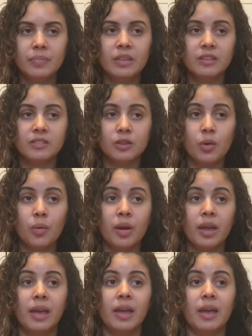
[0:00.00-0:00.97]
So,
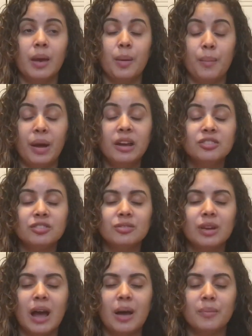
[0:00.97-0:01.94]
mind you,
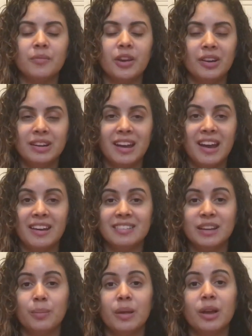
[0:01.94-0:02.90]
I'm very nice, and
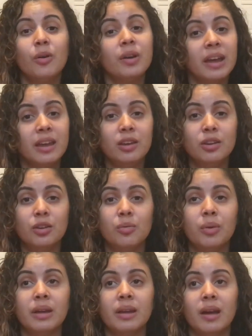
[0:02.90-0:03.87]
I'm like, okay, you know what,